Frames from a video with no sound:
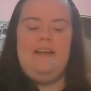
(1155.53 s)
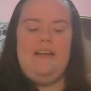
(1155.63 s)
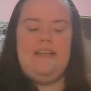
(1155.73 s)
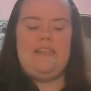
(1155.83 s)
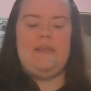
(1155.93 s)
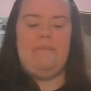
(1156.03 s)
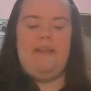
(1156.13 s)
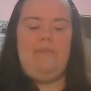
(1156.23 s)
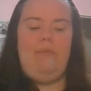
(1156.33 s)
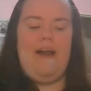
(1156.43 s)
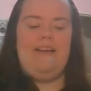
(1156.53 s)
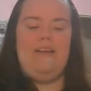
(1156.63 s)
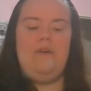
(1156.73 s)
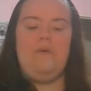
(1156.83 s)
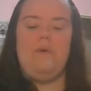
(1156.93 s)
It's something brand
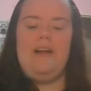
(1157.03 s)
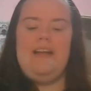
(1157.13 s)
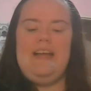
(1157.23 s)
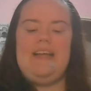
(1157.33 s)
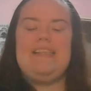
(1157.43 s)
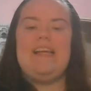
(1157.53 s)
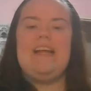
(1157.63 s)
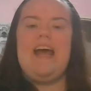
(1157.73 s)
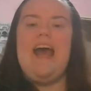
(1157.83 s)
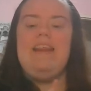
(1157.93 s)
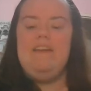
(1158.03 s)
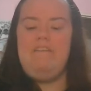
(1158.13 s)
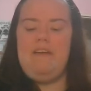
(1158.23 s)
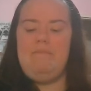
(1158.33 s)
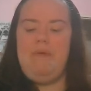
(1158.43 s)
new! It's an
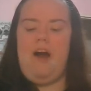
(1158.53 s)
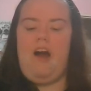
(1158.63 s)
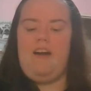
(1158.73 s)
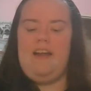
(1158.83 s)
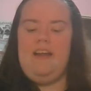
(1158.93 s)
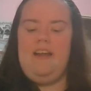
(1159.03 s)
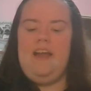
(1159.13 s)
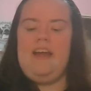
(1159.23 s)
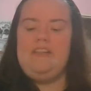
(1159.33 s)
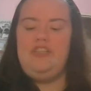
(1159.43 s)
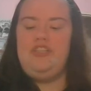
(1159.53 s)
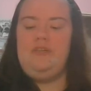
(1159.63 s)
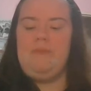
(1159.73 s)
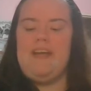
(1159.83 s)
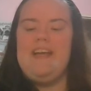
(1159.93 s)
elephant bird! And it
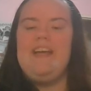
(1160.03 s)
should be